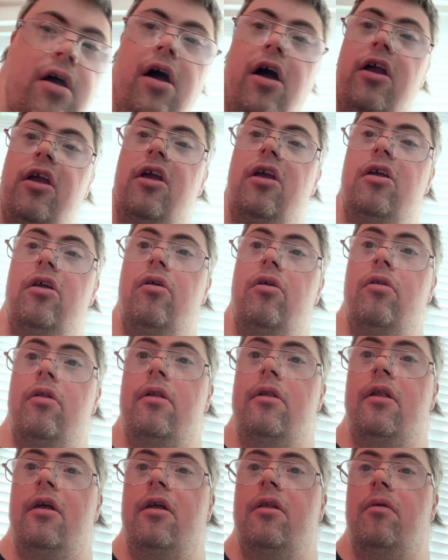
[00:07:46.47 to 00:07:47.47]
you, you
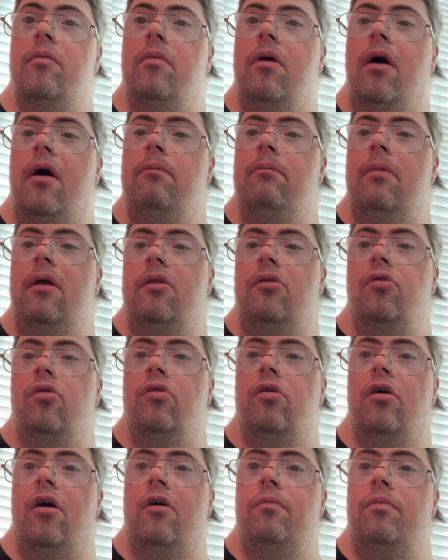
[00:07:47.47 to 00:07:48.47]
can see the my
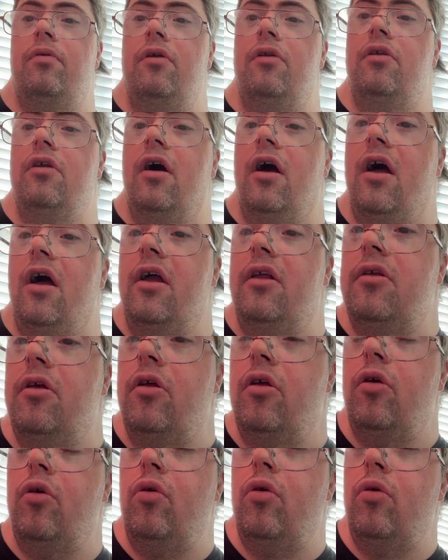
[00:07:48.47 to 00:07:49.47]
middle of the night
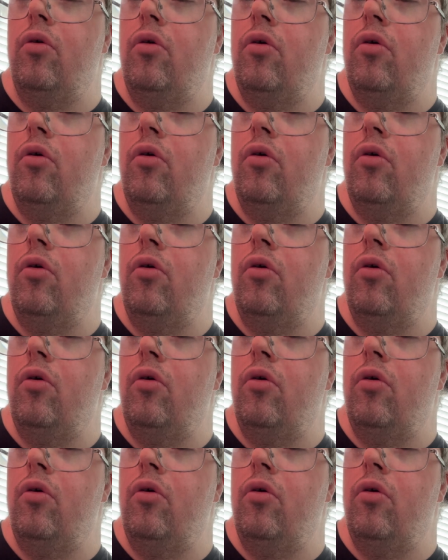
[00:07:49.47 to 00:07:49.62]
uh,